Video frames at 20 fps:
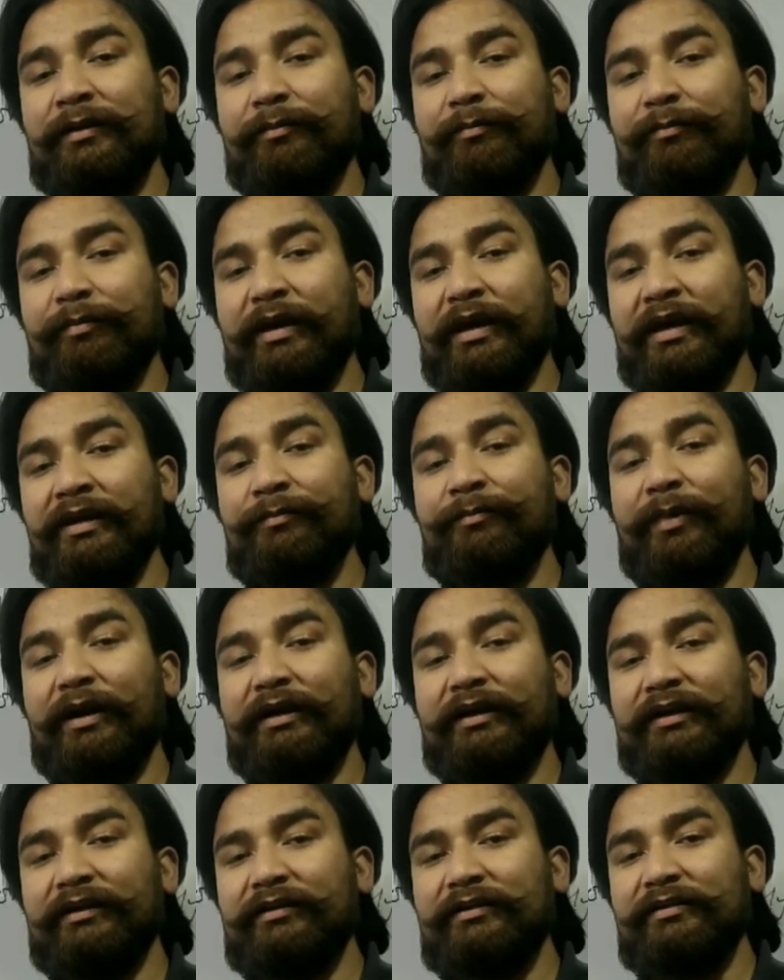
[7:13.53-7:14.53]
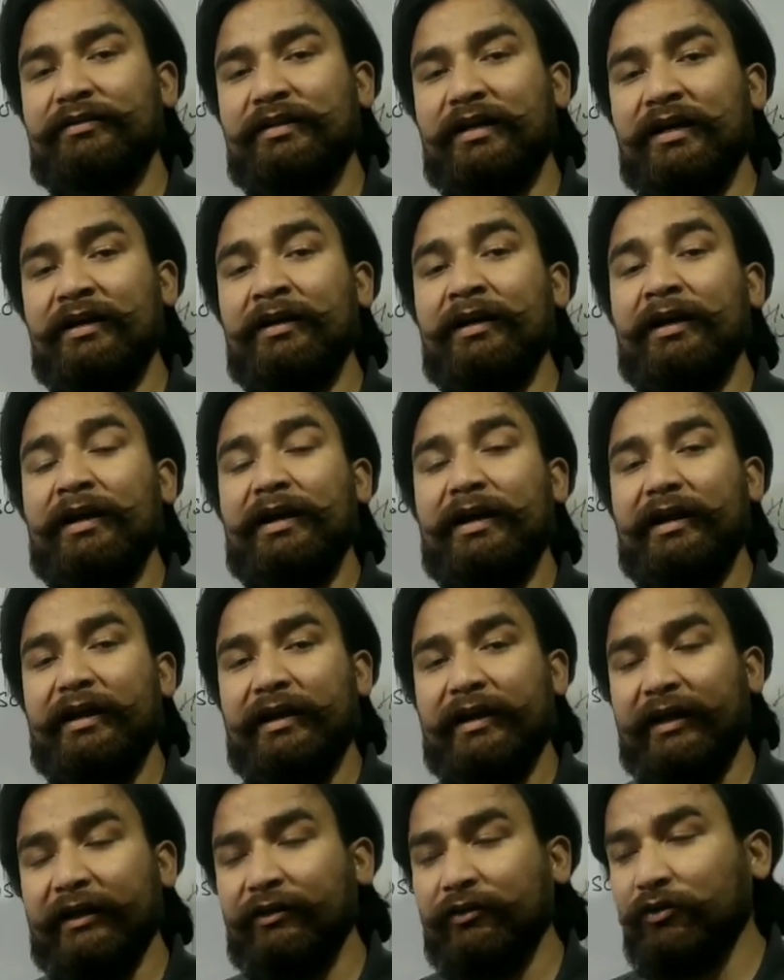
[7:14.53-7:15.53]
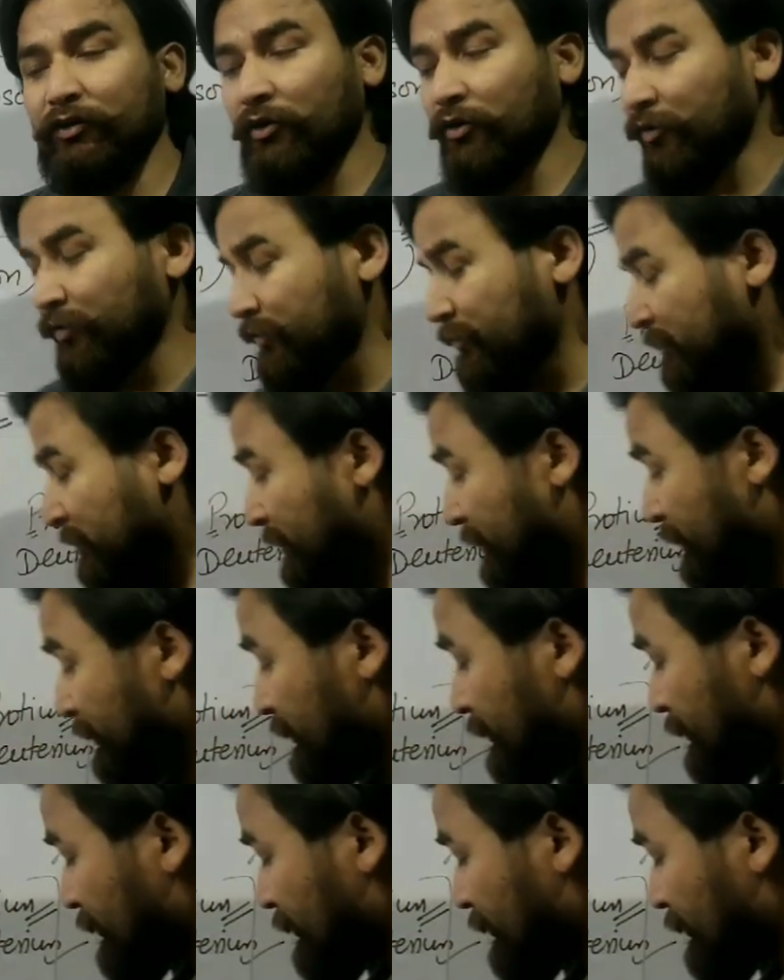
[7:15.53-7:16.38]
main particles are electrons,